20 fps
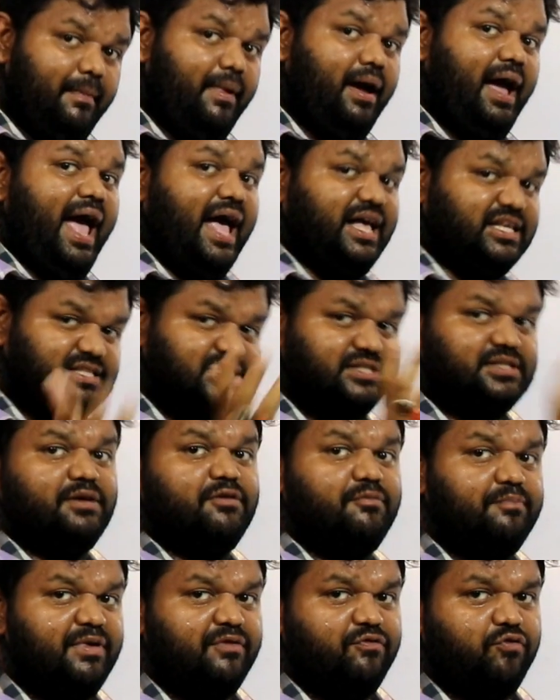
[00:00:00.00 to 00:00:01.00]
as
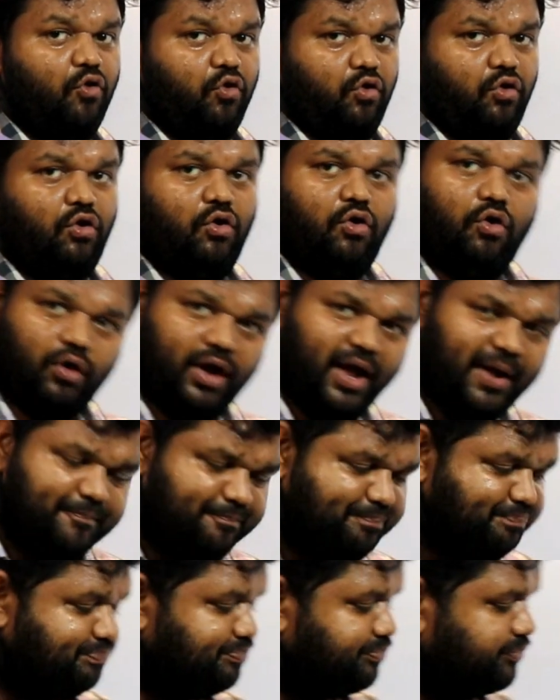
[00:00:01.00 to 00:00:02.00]
before. Okay,
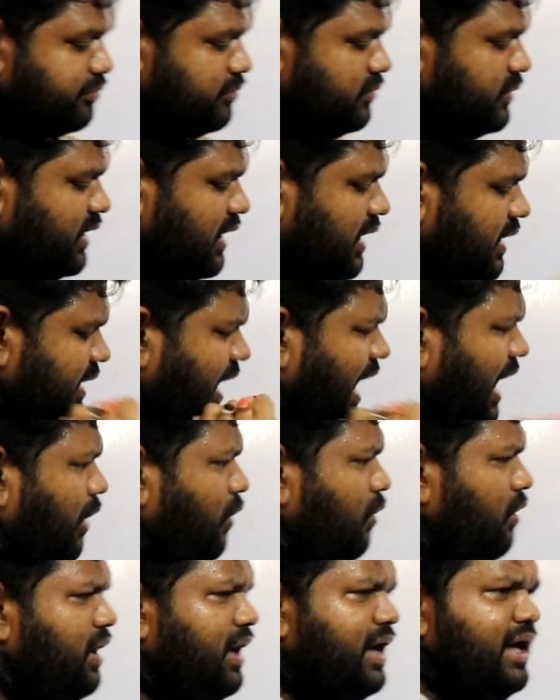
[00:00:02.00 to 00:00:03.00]

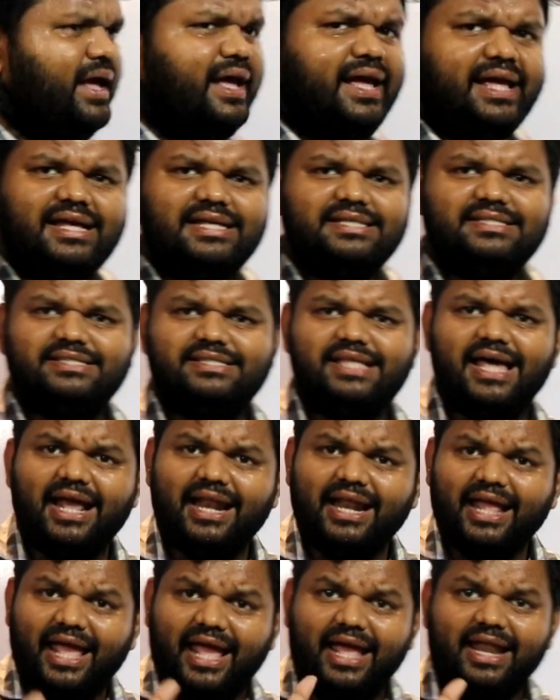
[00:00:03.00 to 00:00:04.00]
now is
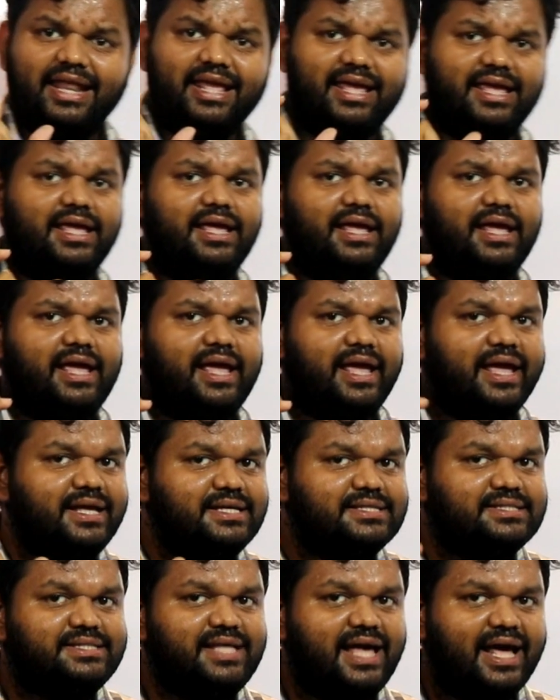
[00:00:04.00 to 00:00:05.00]
there any
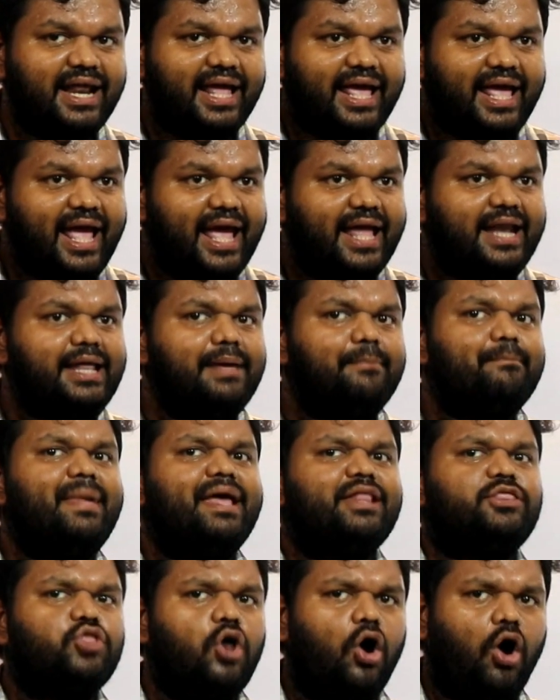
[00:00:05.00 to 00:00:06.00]

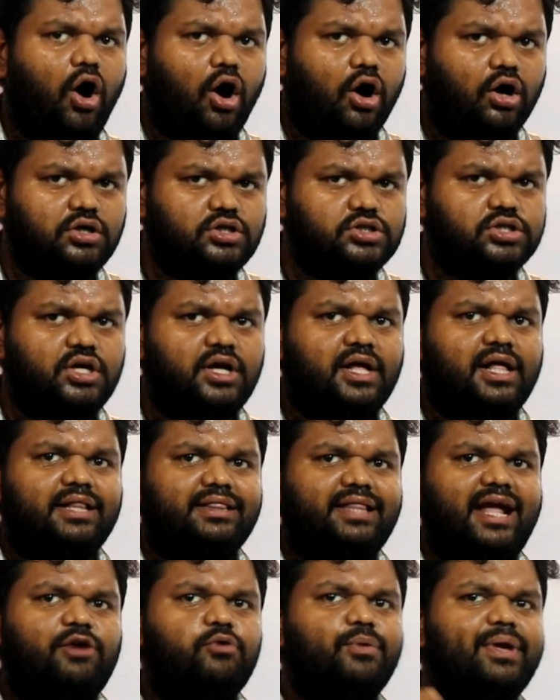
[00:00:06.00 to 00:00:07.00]
method
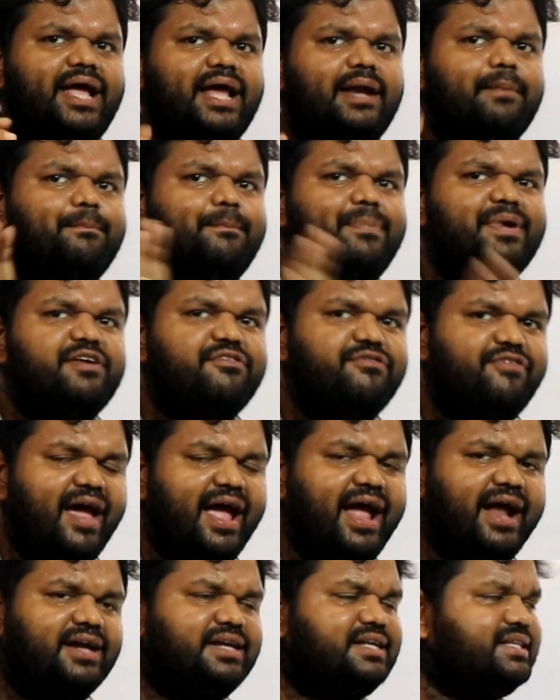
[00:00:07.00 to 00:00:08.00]
that we can
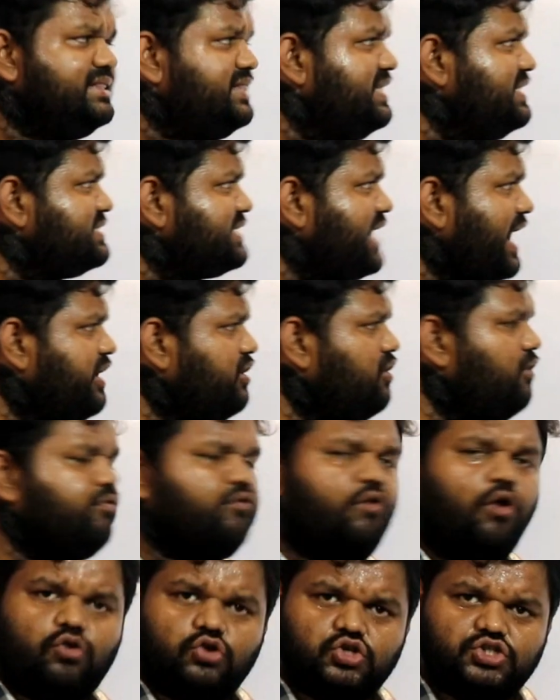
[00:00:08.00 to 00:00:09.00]
prevent this kind
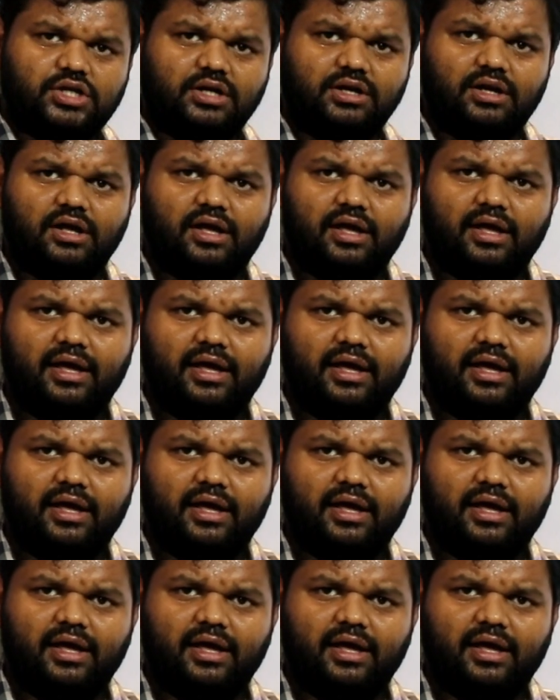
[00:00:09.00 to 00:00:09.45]
of corrosion?